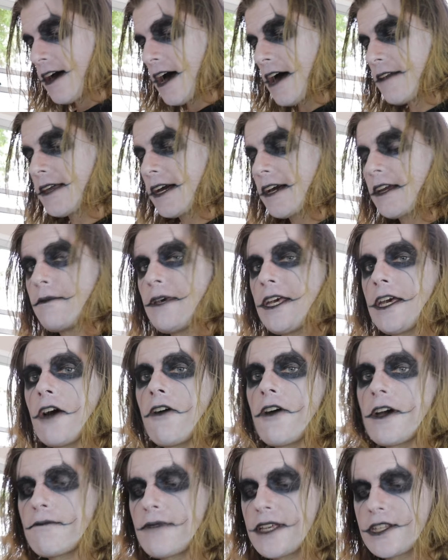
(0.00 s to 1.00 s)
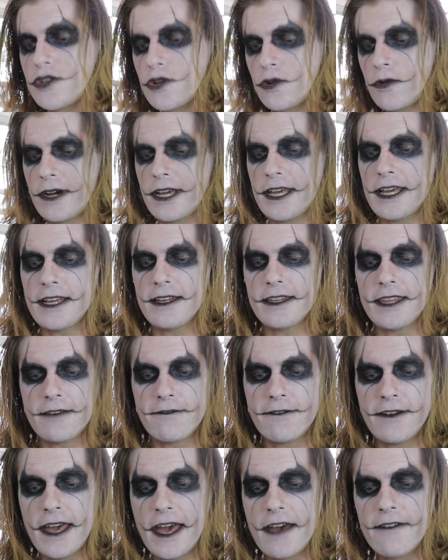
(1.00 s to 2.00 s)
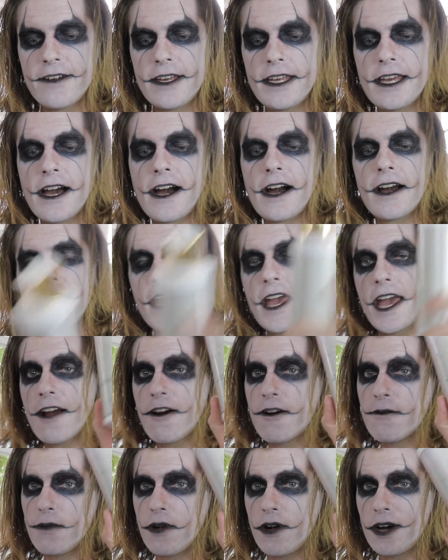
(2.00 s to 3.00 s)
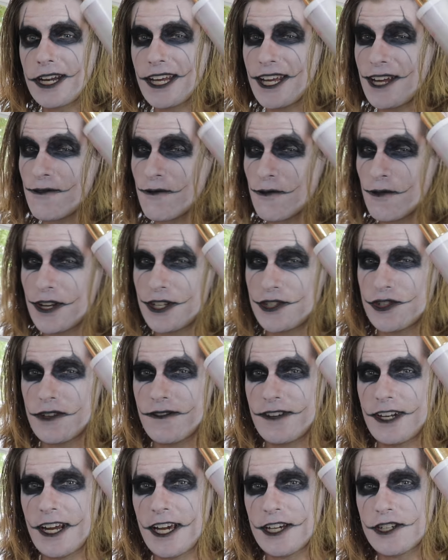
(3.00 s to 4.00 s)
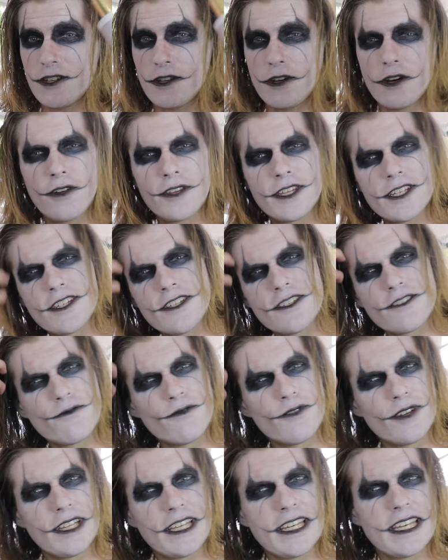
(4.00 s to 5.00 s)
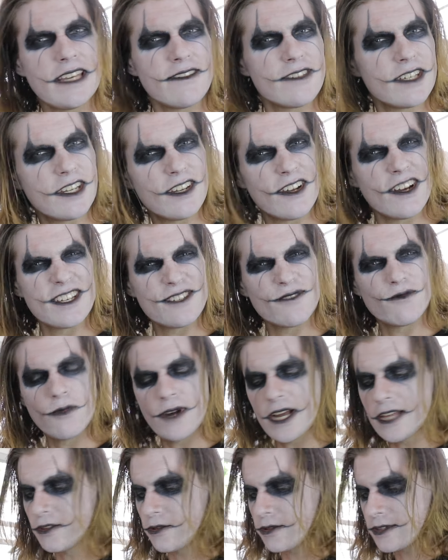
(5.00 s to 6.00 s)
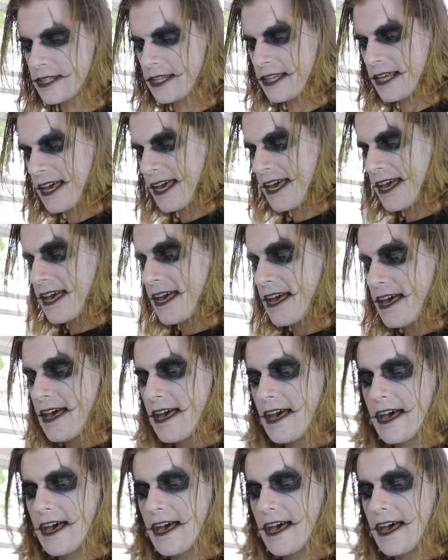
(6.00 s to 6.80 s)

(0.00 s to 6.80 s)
And they're gonna be going between the Forever Young Hair and Body Rejuvenation Oil. This just really gives a nice wet look to the hair.